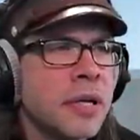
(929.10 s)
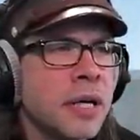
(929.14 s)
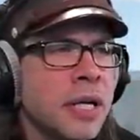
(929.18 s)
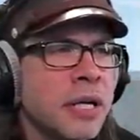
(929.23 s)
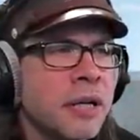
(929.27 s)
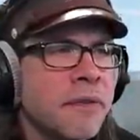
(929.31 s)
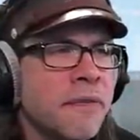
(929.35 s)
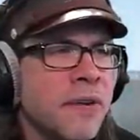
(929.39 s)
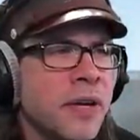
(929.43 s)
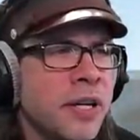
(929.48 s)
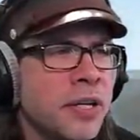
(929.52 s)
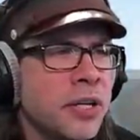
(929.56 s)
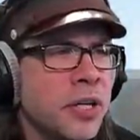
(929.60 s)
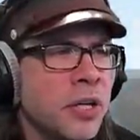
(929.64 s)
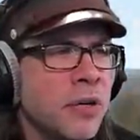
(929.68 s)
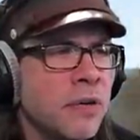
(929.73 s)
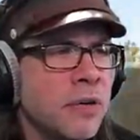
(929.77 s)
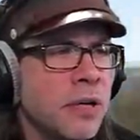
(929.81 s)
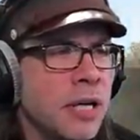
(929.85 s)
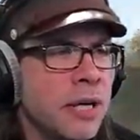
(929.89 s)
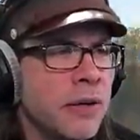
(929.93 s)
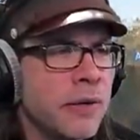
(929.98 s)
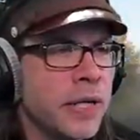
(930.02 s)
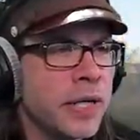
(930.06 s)
And if I know
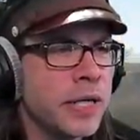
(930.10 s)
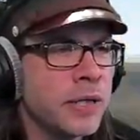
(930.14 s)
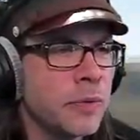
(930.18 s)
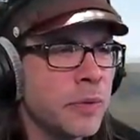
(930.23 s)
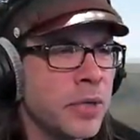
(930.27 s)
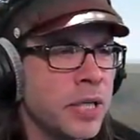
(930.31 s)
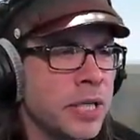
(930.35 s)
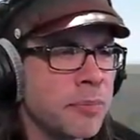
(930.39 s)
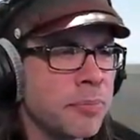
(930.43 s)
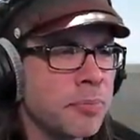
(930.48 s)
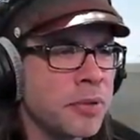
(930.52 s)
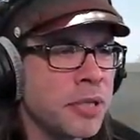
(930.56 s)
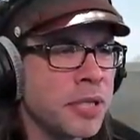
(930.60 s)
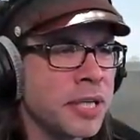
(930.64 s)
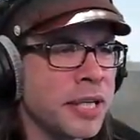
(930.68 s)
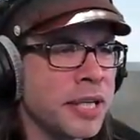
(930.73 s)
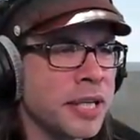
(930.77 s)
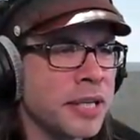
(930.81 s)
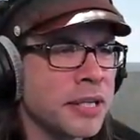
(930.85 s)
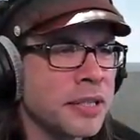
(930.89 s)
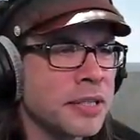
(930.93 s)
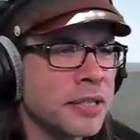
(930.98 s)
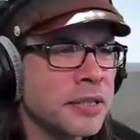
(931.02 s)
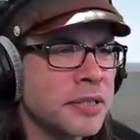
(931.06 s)
how I want to
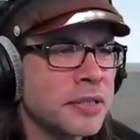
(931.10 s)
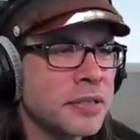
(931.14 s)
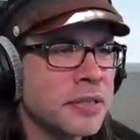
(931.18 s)
play it,